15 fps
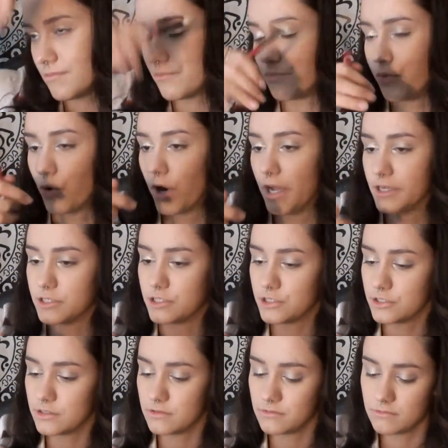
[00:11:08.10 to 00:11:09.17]

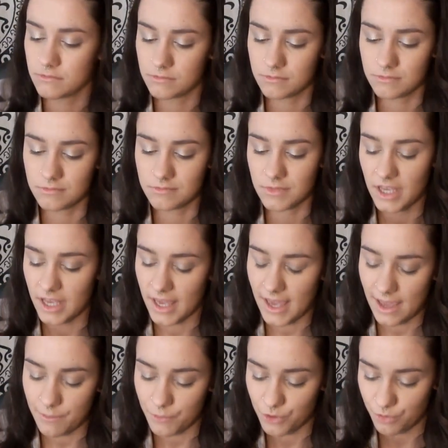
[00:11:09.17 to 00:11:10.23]
brush. It
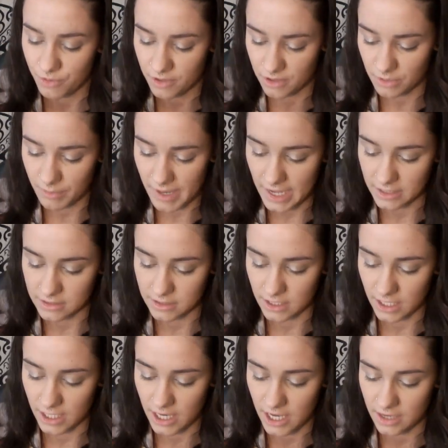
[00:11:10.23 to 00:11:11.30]
came with one of their palettes that
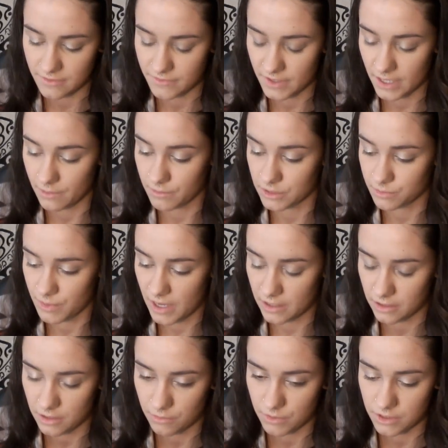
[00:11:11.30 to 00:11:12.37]
I got. I forget which
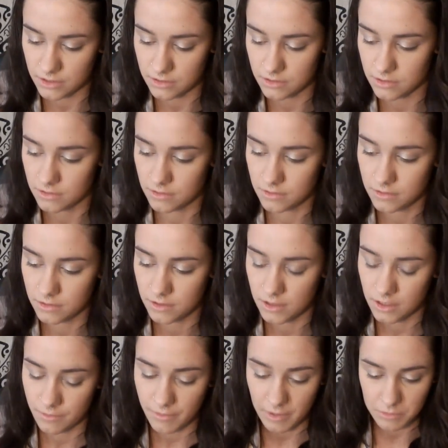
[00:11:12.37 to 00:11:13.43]
palette it was.
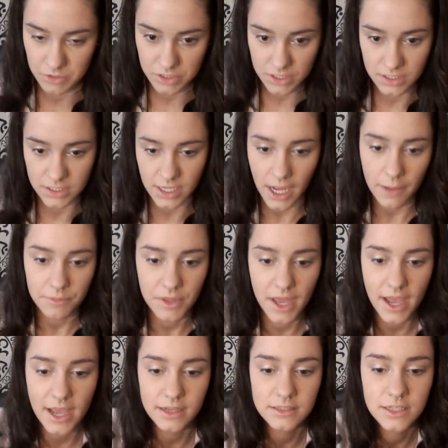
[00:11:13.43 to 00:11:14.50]
I'm just going to tap the
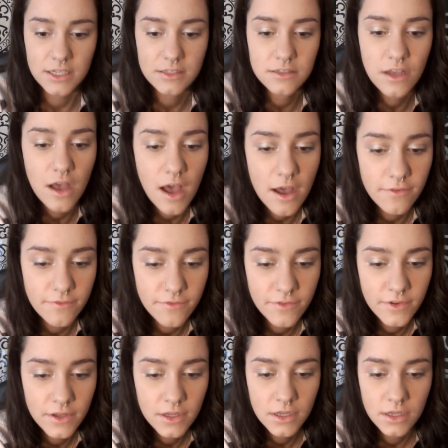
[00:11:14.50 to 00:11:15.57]
excess
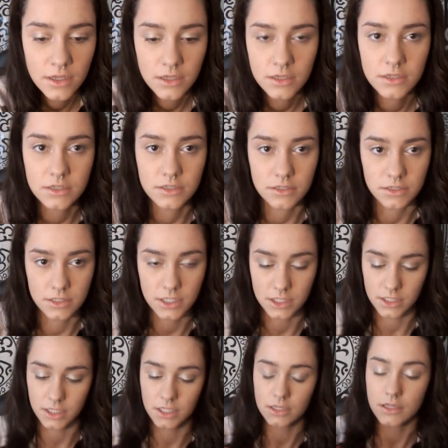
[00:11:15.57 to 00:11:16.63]
off. I'm going to
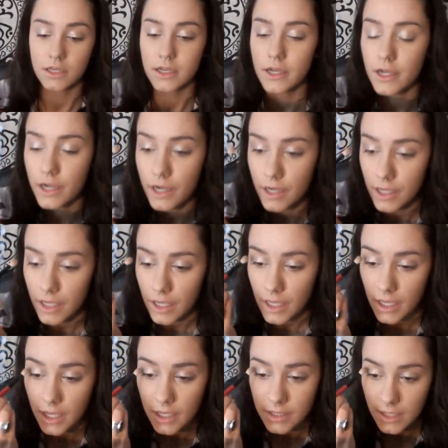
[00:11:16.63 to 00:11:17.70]
set that there.
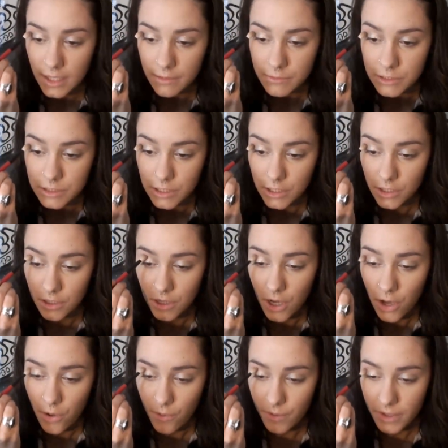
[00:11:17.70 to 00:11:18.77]
And then I'm just going to
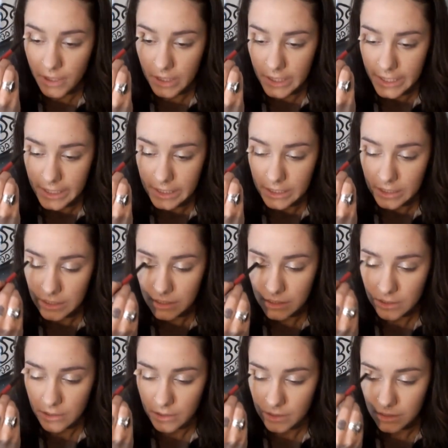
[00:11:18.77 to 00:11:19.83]
go in
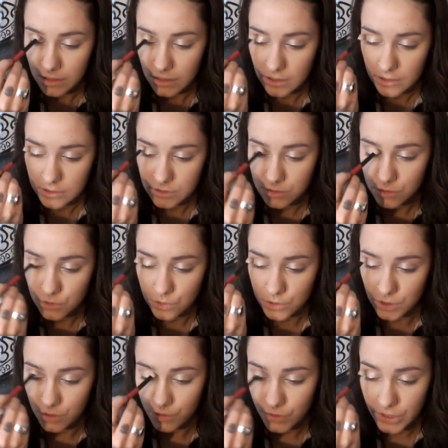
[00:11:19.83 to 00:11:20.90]
to
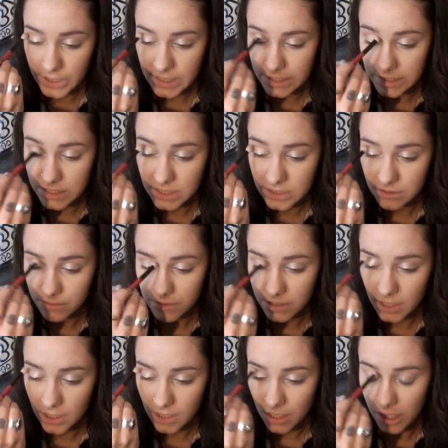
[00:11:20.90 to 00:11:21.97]
the crease with
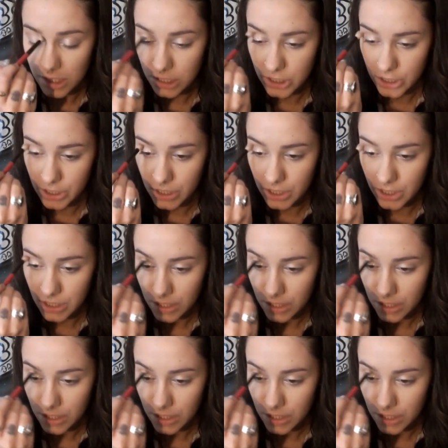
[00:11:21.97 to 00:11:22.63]
that color